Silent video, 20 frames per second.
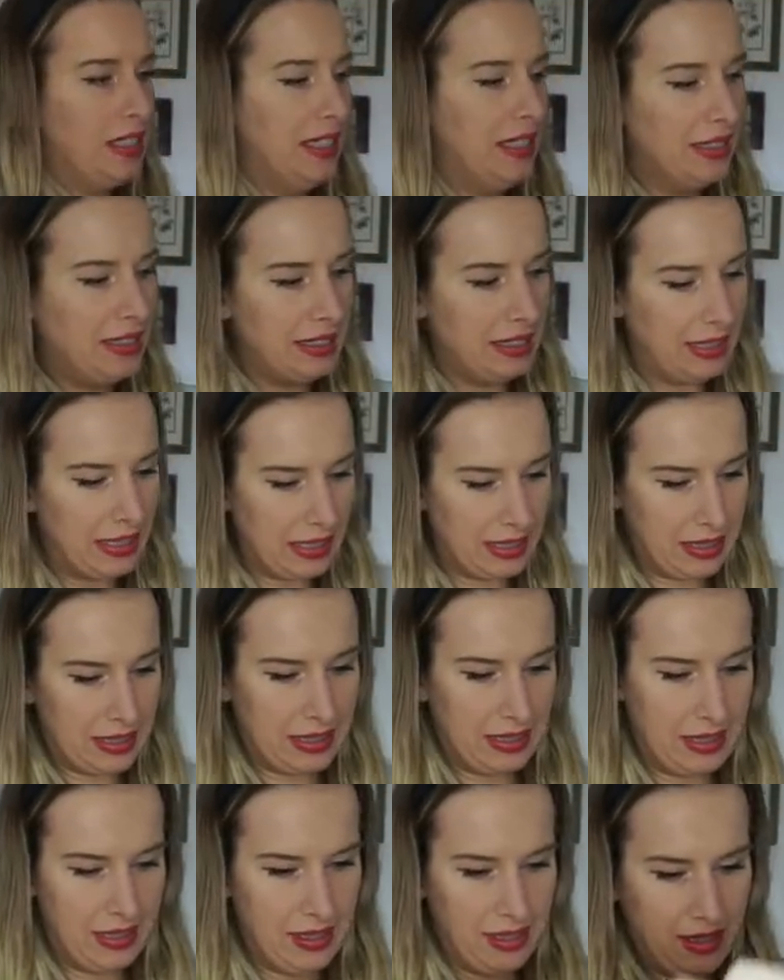is
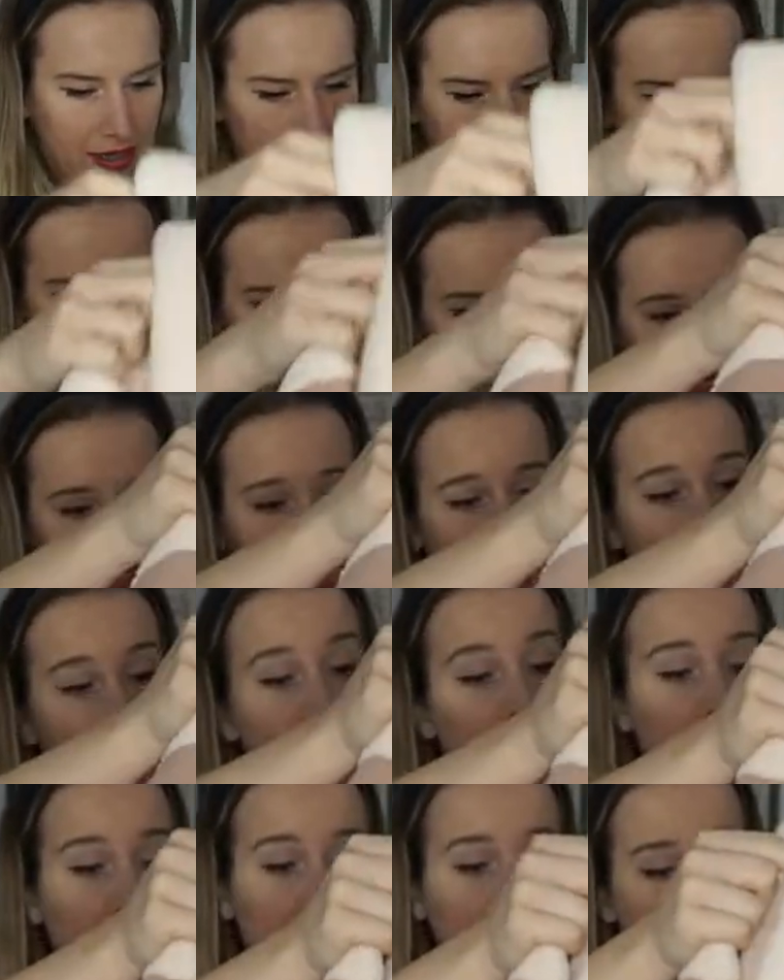this? It
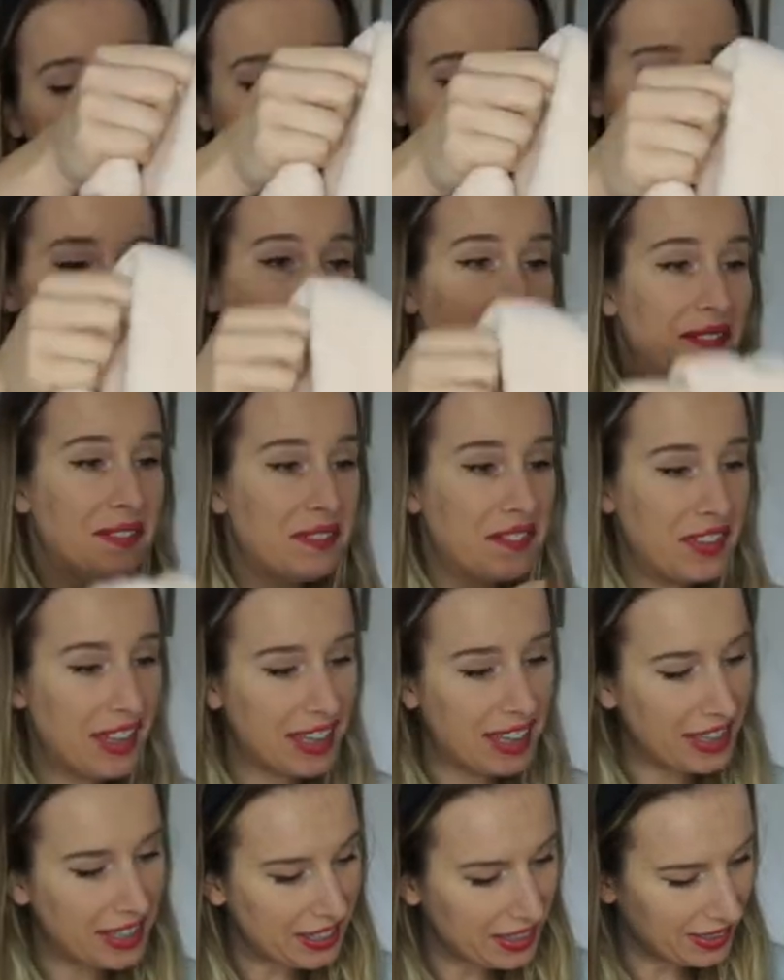looks
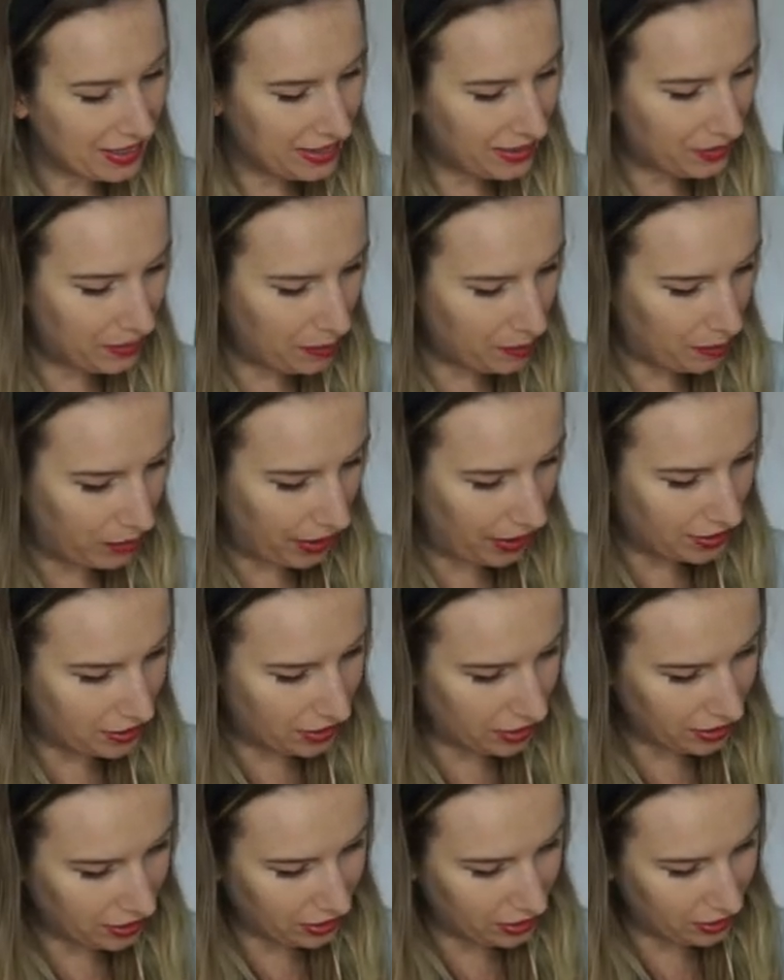comfy. What brand
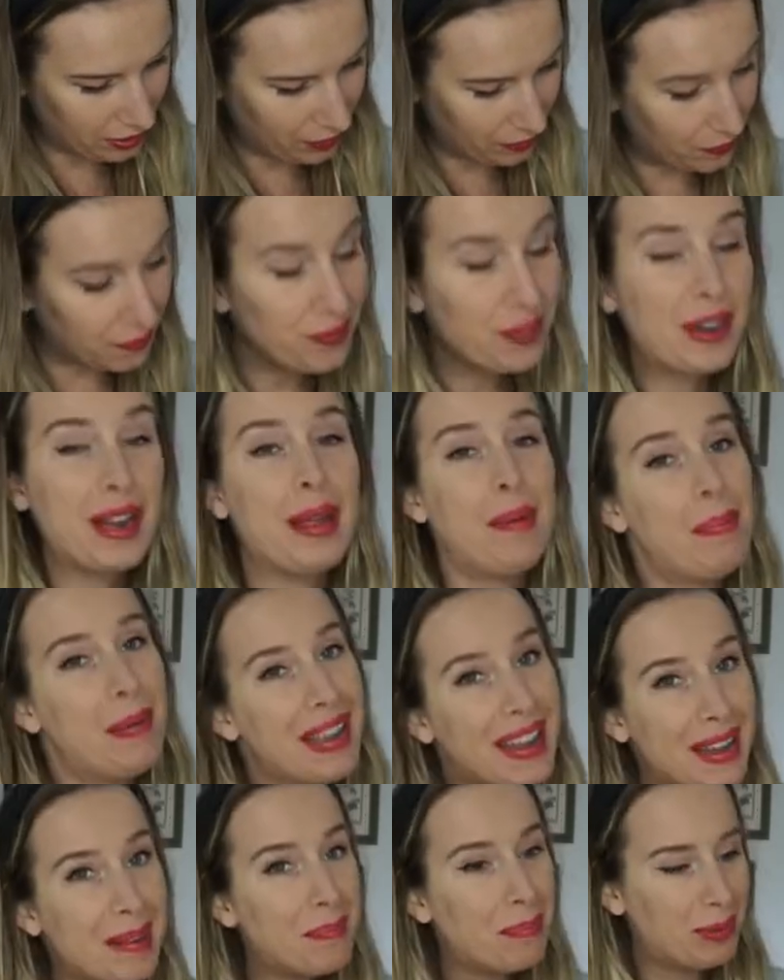are you? Free
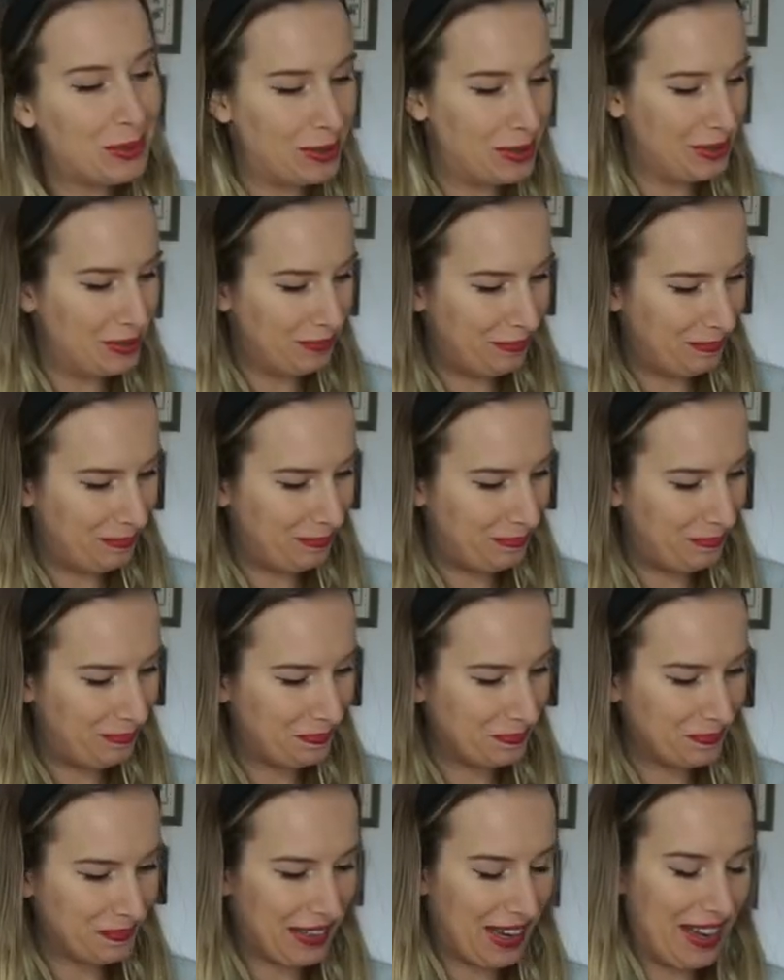People.
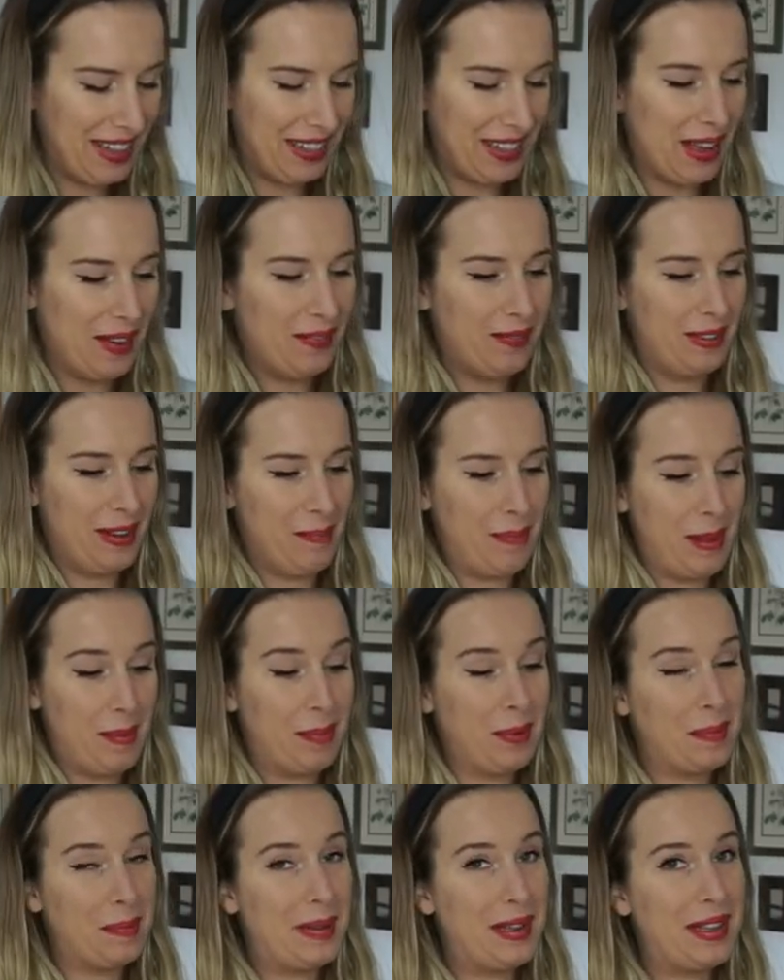I love Free
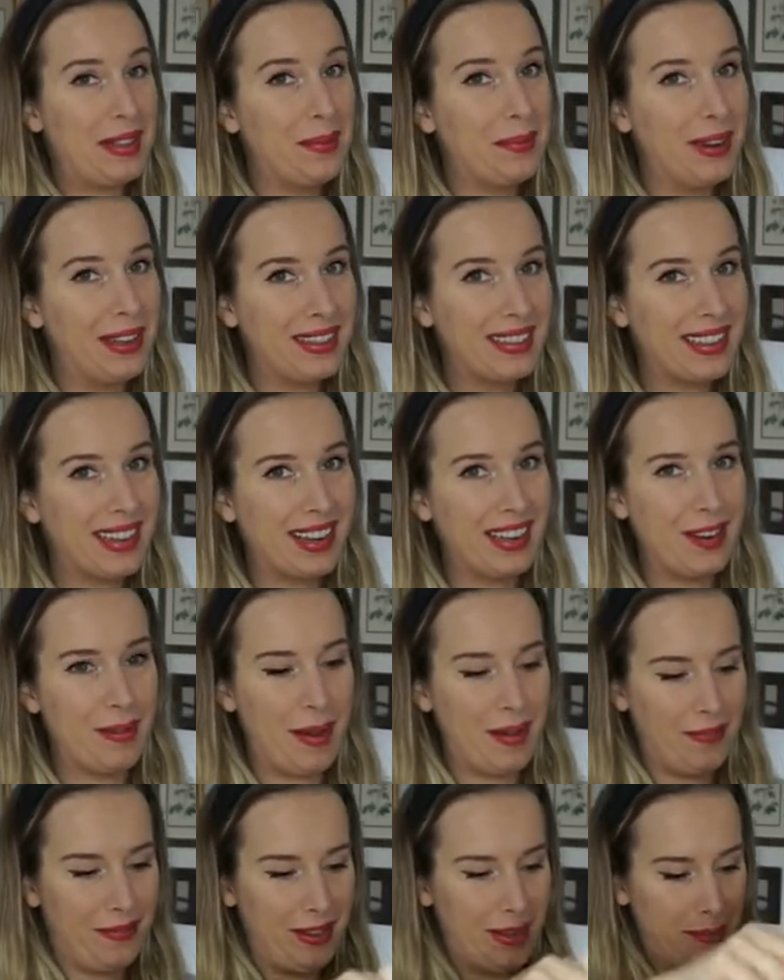People, but one thing I know
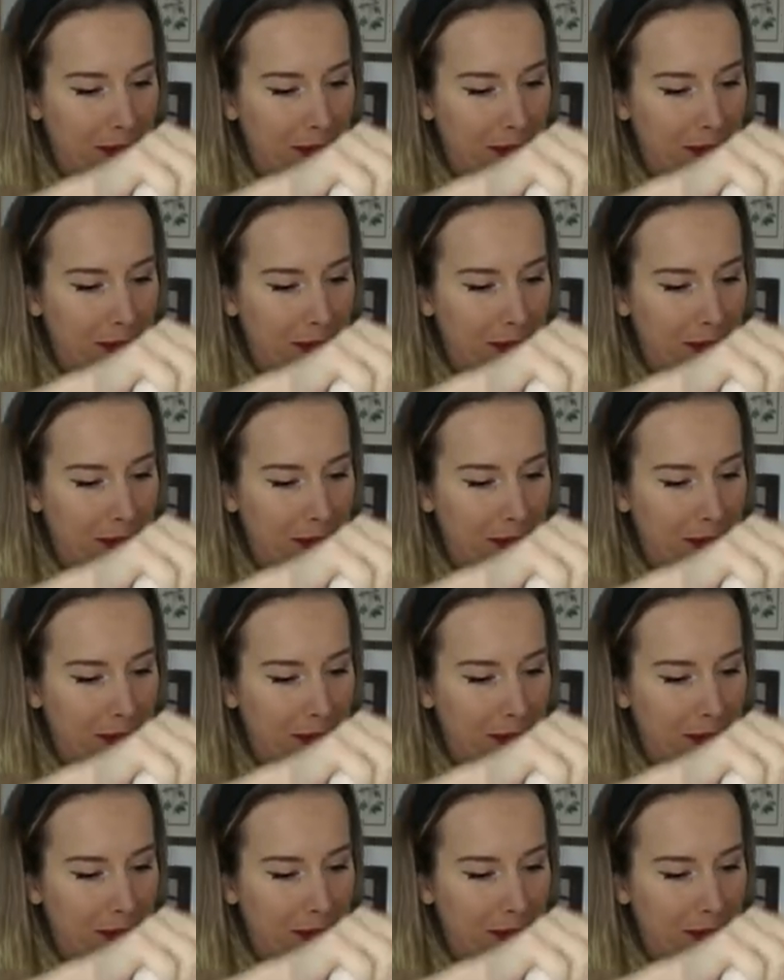about Free